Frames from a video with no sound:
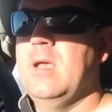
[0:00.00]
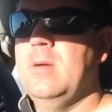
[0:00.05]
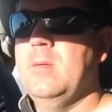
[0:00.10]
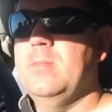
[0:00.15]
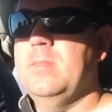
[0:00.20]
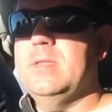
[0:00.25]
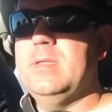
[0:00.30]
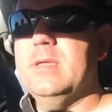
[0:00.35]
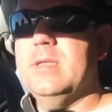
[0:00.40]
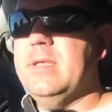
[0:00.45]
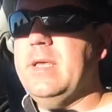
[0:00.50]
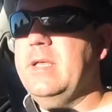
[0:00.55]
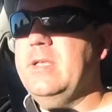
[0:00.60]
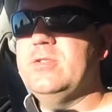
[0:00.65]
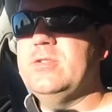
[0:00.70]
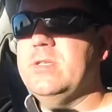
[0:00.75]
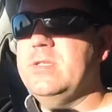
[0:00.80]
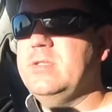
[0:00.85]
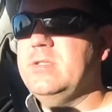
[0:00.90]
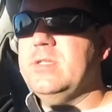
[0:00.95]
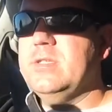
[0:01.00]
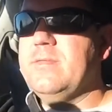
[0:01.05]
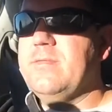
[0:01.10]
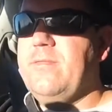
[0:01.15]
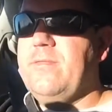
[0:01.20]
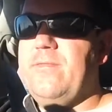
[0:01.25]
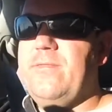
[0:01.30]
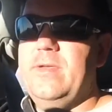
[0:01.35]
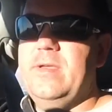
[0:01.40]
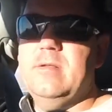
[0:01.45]
But this engine just
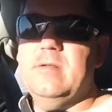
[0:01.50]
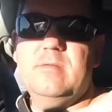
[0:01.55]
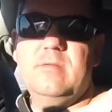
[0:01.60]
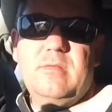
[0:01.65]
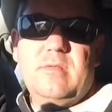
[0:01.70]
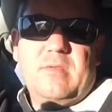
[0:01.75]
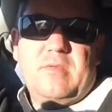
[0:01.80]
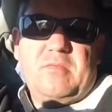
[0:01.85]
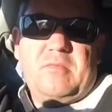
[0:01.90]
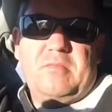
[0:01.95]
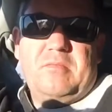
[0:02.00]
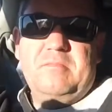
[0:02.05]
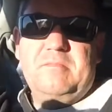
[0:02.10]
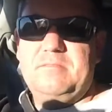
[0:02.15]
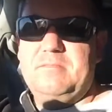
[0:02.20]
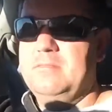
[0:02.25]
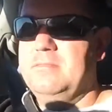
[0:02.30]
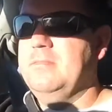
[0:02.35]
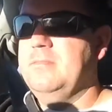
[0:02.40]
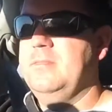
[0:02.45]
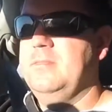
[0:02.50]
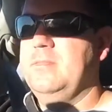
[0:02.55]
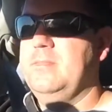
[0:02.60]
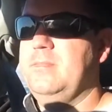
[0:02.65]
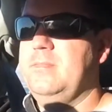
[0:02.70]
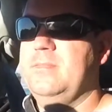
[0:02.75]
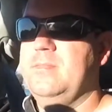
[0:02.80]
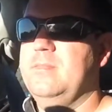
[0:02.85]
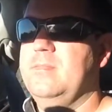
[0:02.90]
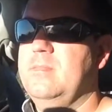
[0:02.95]
feels
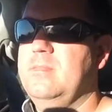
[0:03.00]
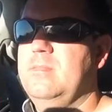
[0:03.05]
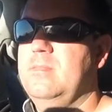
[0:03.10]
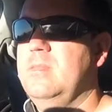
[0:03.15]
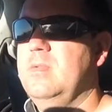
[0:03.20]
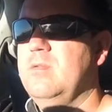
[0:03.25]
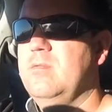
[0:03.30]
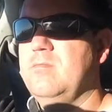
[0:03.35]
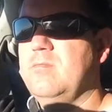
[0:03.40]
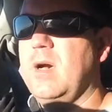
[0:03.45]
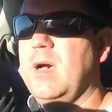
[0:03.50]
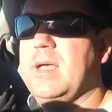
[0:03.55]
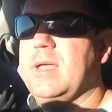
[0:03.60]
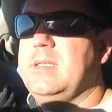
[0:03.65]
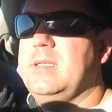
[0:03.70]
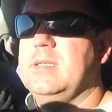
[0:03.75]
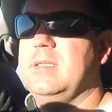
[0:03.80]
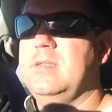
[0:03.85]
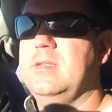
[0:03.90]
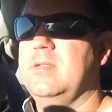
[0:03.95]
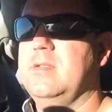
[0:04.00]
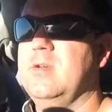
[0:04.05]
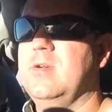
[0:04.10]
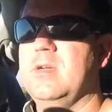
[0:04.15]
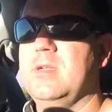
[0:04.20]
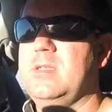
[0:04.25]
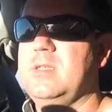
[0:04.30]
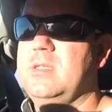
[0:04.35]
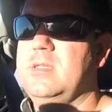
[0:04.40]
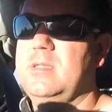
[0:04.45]
right. It's
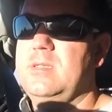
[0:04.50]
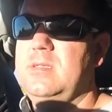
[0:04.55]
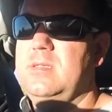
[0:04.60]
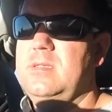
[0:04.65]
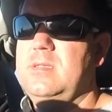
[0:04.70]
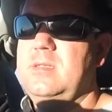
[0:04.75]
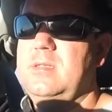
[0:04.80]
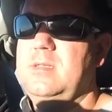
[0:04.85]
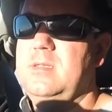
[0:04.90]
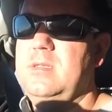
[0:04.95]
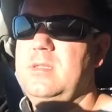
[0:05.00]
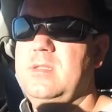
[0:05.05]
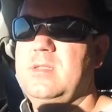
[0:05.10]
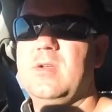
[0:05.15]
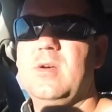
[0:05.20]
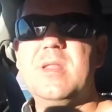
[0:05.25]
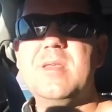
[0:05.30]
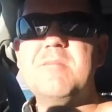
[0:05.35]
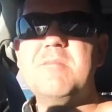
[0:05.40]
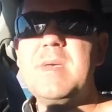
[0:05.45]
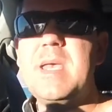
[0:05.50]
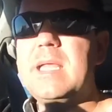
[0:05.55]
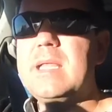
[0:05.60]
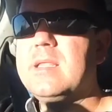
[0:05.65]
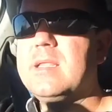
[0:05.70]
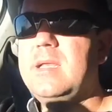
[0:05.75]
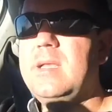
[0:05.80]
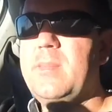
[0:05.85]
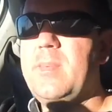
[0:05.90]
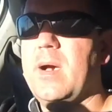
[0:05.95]
not
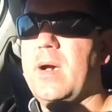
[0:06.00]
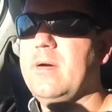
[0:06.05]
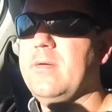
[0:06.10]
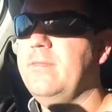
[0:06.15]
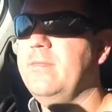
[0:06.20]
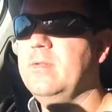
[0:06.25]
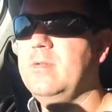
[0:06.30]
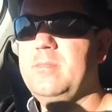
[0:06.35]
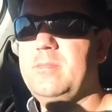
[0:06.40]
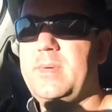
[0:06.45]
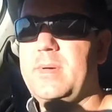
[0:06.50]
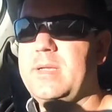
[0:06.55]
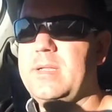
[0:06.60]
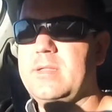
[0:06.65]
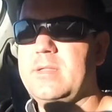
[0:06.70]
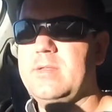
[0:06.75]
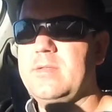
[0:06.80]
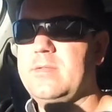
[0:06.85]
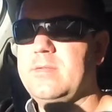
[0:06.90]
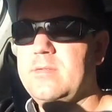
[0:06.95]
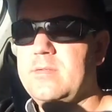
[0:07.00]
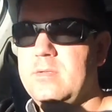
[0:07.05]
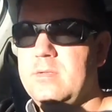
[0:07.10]
immensely powerful, but it's